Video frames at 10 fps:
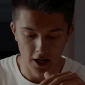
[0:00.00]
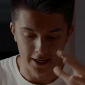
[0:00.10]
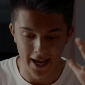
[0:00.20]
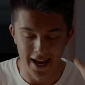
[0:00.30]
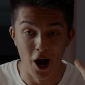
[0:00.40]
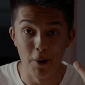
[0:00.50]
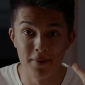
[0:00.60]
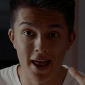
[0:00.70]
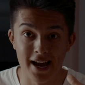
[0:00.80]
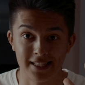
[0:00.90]
Okay,
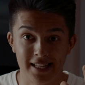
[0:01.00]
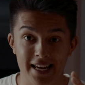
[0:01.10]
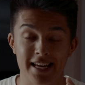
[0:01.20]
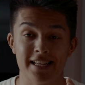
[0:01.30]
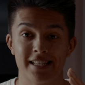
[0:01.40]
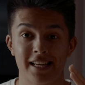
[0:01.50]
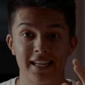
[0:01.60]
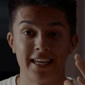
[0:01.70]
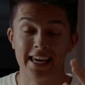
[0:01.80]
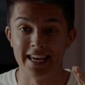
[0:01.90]
up next is
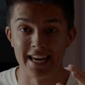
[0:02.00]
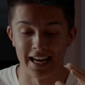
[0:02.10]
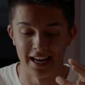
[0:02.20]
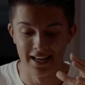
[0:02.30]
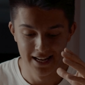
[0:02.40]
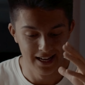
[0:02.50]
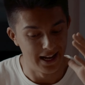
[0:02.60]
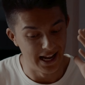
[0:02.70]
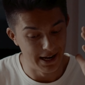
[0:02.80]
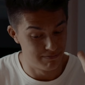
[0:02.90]
keying.
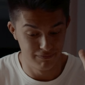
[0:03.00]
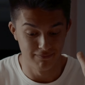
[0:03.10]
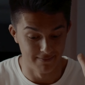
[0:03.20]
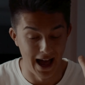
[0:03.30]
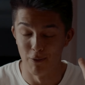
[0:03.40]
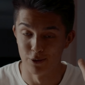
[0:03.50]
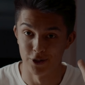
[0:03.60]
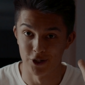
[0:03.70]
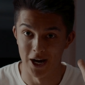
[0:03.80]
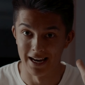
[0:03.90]
That was
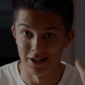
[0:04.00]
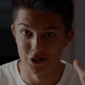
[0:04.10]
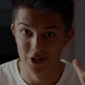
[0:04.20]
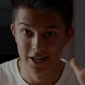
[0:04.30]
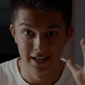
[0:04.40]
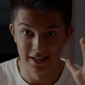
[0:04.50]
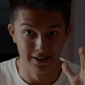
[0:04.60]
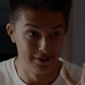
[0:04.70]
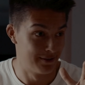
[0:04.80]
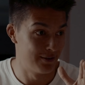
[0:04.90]
a challenge.
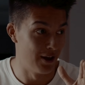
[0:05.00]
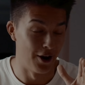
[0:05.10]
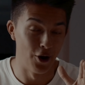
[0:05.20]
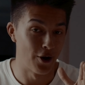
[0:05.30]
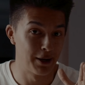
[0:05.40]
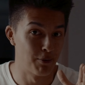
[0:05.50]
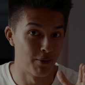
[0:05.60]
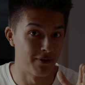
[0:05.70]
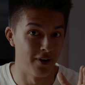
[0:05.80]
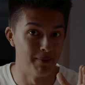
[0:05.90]
I know I keep on
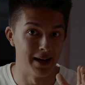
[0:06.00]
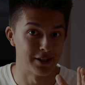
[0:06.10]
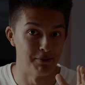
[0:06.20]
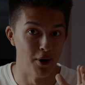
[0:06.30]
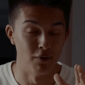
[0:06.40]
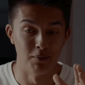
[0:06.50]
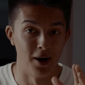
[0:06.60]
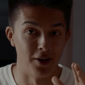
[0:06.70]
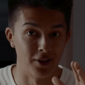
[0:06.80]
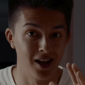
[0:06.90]
referring back to Marvel,
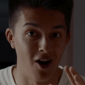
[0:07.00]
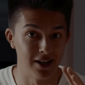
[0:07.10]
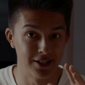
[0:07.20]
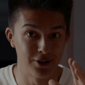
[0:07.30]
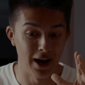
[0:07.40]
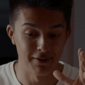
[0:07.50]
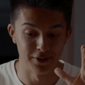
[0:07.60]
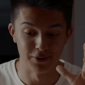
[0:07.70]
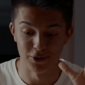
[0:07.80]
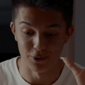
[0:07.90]
but the guys who have
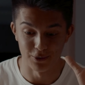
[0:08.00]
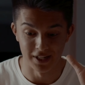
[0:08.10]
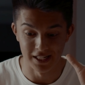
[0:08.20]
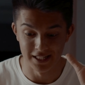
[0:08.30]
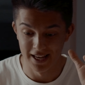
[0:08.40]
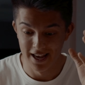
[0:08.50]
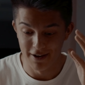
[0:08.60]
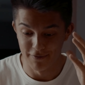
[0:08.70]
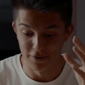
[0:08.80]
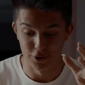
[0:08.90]
to do all these
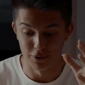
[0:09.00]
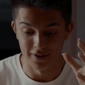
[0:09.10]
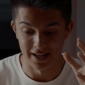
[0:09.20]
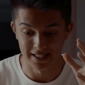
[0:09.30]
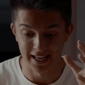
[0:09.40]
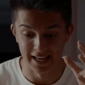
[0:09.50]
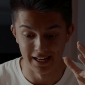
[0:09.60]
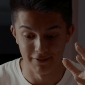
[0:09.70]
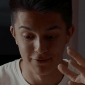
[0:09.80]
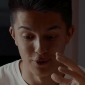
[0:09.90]
visual effects
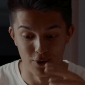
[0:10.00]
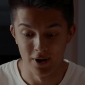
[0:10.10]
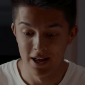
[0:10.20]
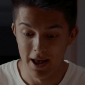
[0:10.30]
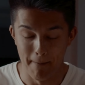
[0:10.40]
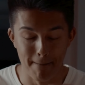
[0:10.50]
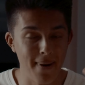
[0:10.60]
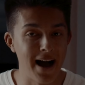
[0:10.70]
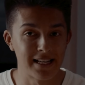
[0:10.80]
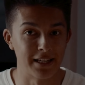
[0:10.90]
keying for
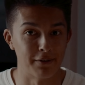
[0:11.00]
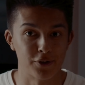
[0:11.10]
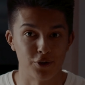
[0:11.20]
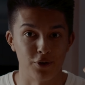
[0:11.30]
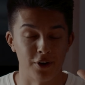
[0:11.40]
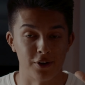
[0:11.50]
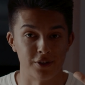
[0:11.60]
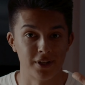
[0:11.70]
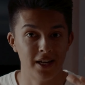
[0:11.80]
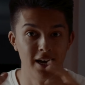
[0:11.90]
massive
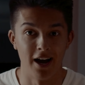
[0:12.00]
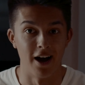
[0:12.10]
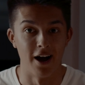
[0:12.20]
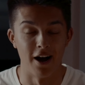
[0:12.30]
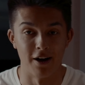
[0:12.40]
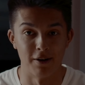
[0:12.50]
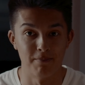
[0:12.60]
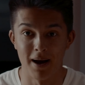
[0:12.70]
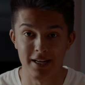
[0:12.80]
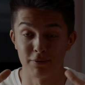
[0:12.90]
studios,
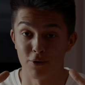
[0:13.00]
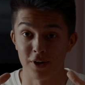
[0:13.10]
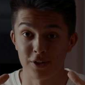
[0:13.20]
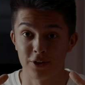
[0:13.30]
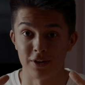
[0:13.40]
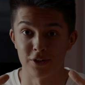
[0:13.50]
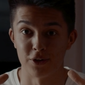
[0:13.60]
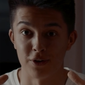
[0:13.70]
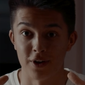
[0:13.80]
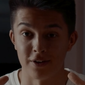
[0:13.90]
massive green screen
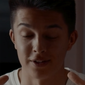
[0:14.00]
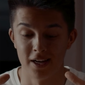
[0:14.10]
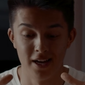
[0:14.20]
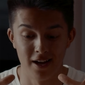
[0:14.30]
studios,